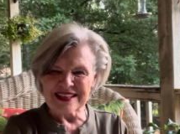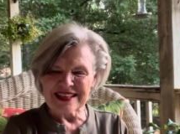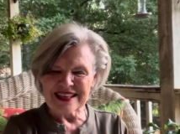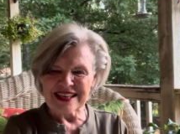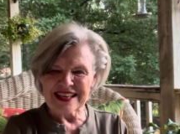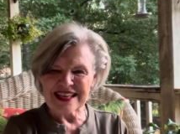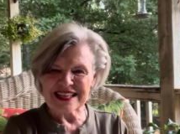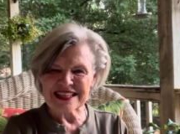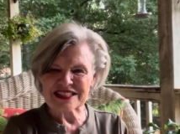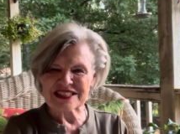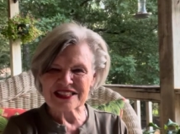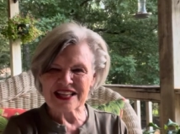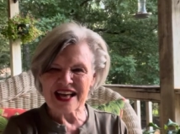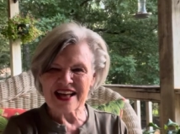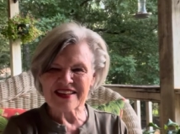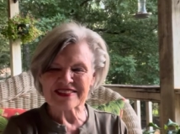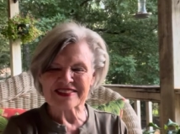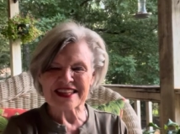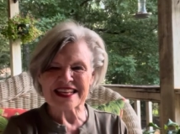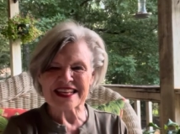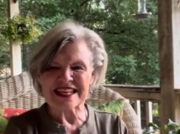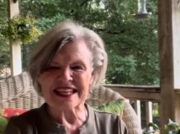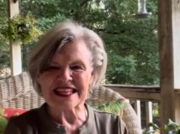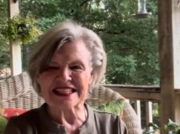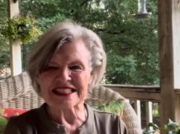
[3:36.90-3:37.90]
It's not
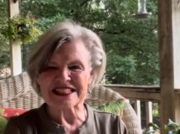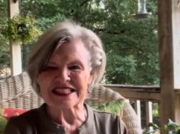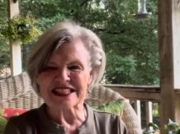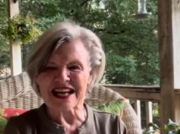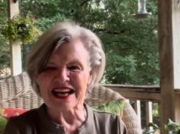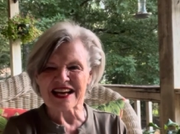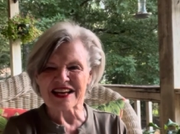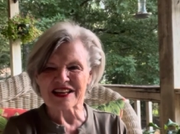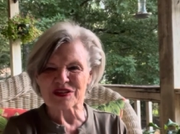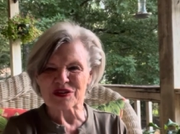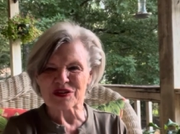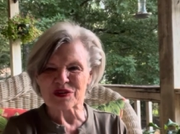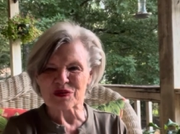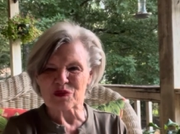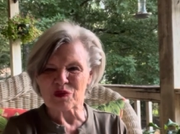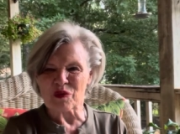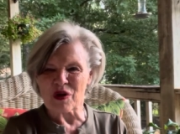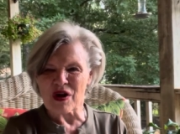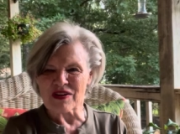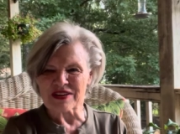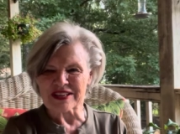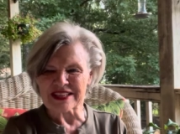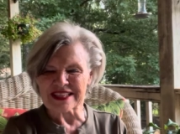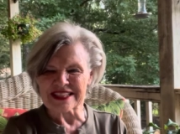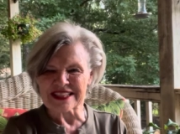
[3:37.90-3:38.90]
that he's not
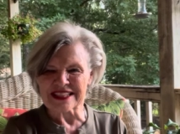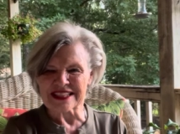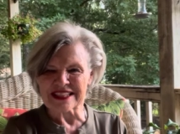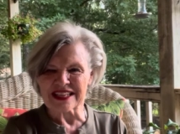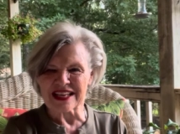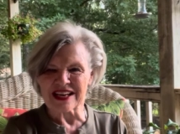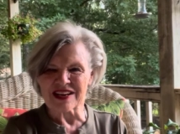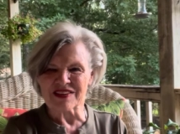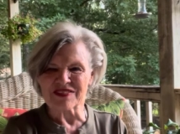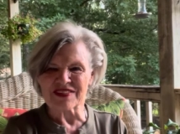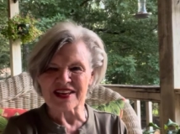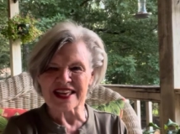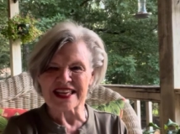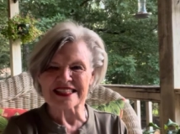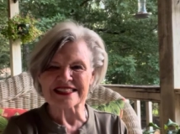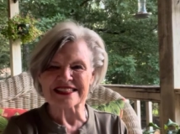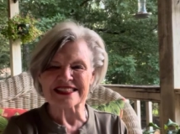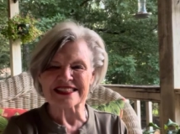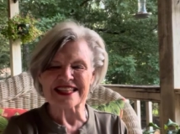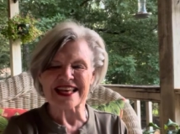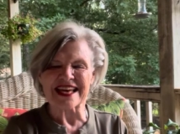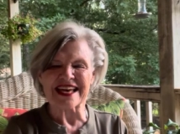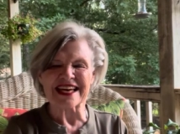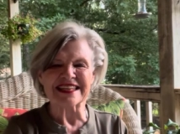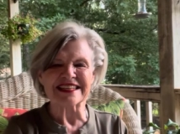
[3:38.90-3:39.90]
walking in love, it's
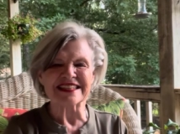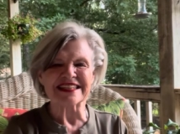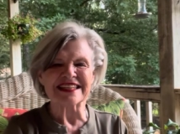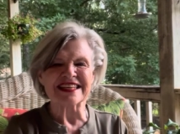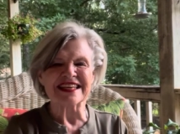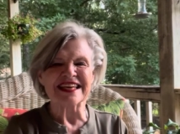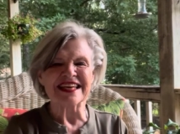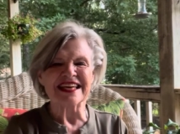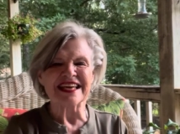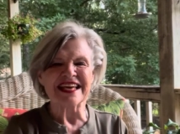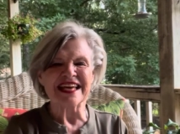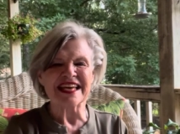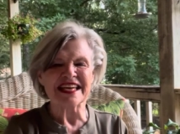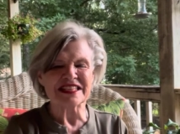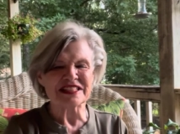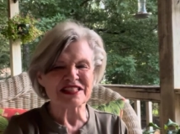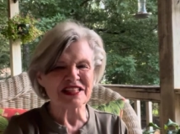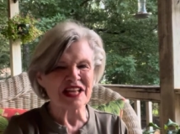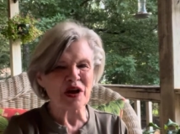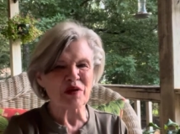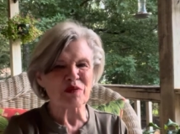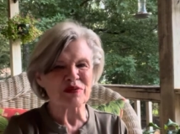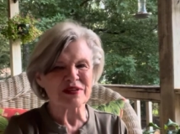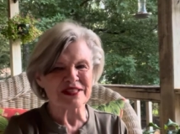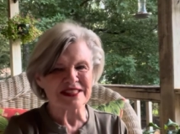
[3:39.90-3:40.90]
that he's
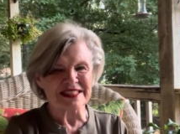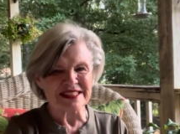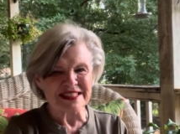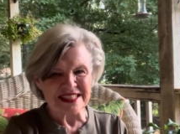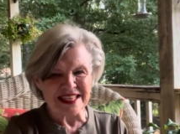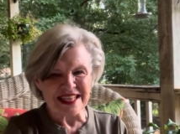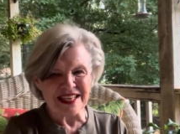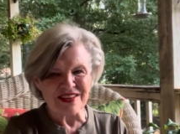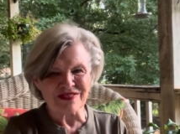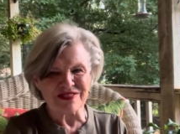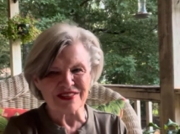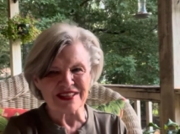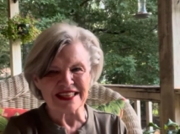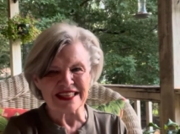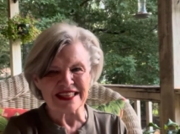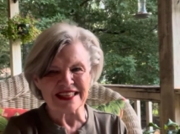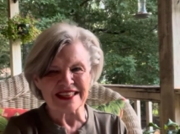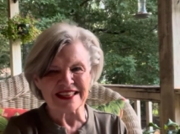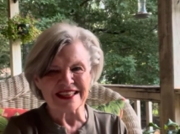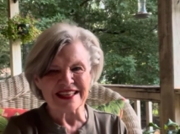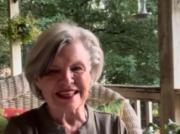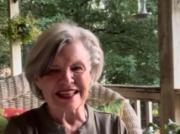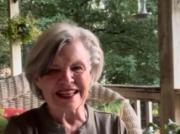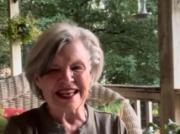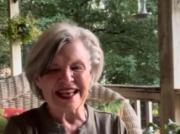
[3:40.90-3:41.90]
not receiving
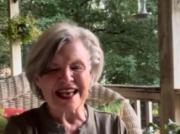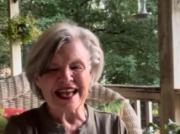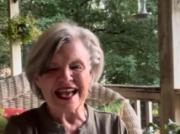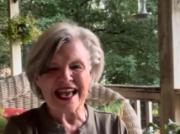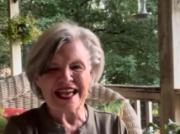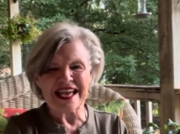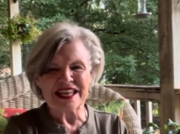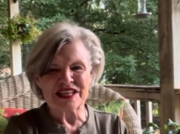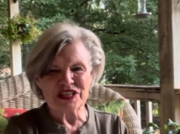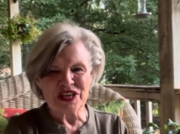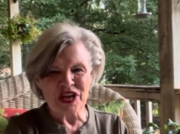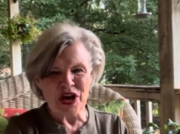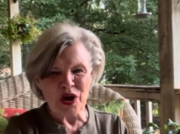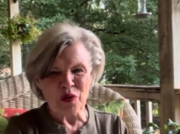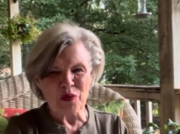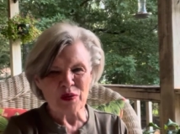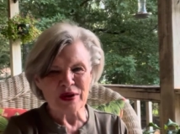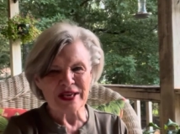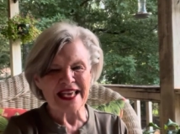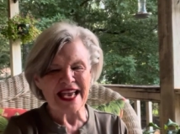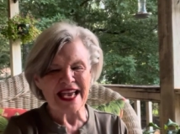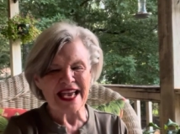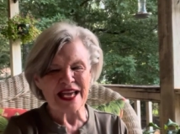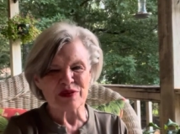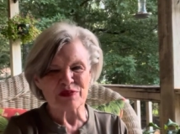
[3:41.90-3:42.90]
and
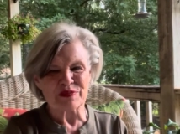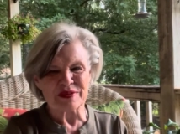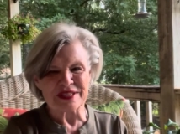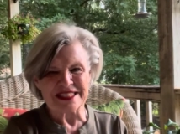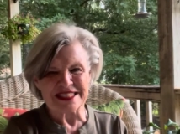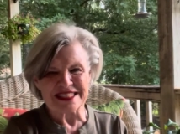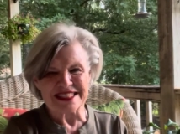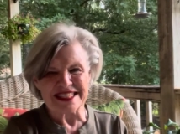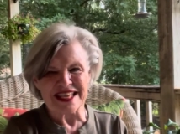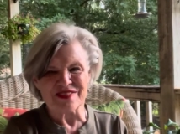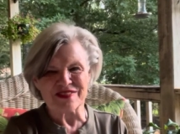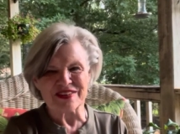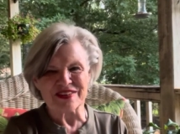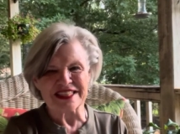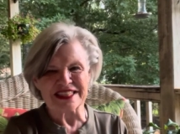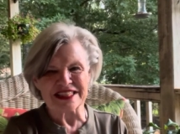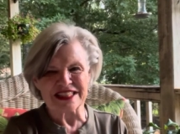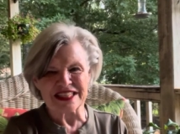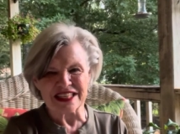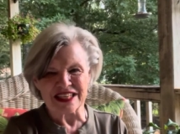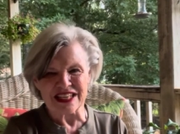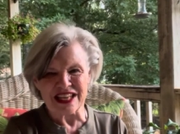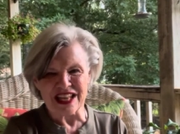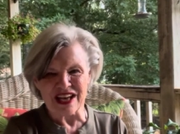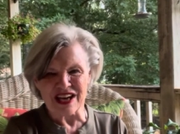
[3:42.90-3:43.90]
knowing and receiving
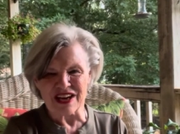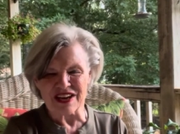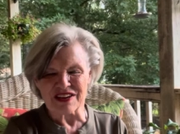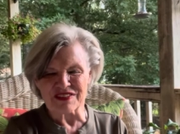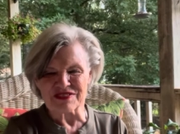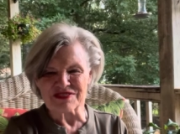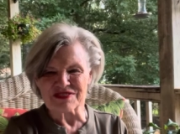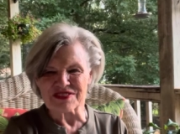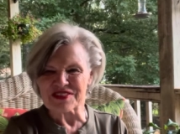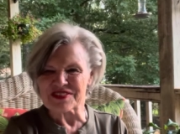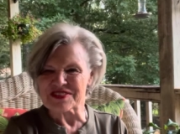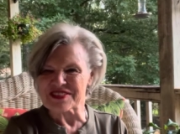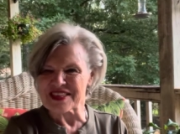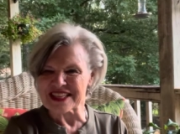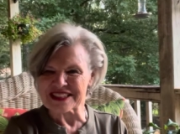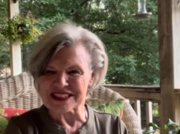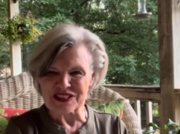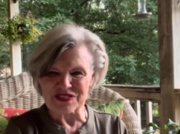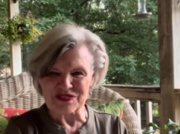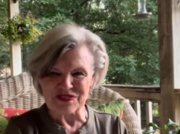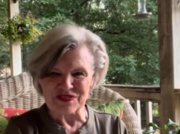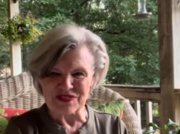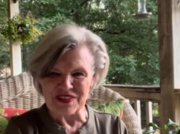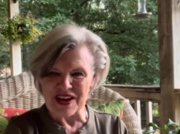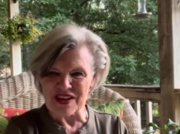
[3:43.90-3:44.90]
the love that the
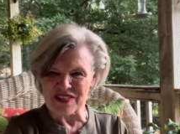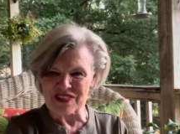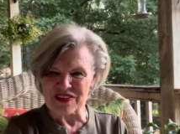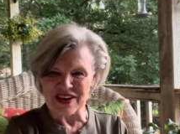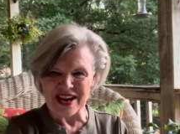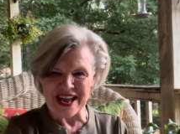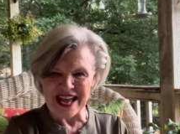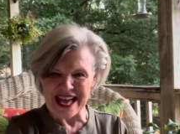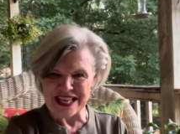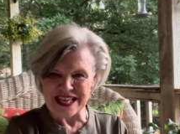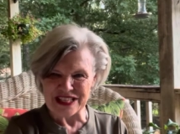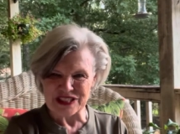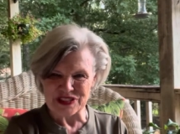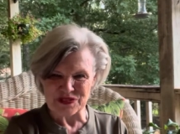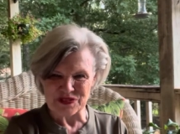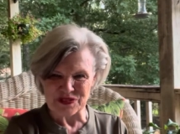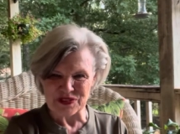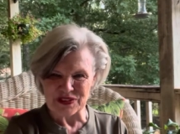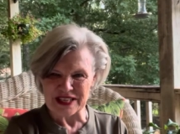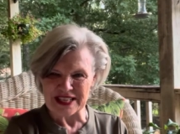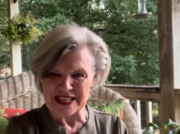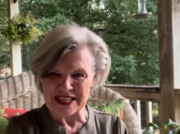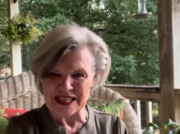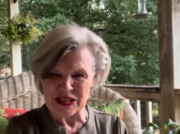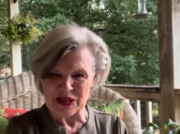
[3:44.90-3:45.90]
Father has for
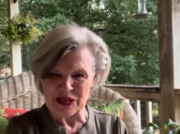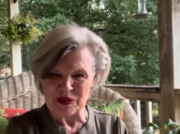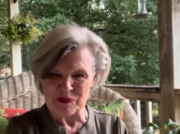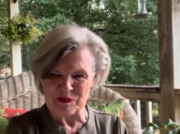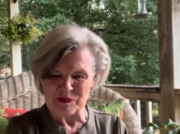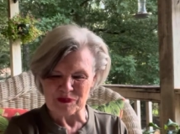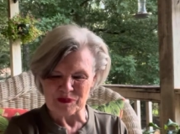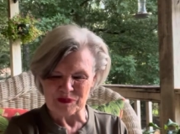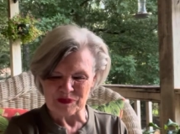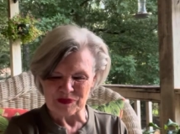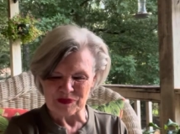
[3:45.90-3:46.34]
him.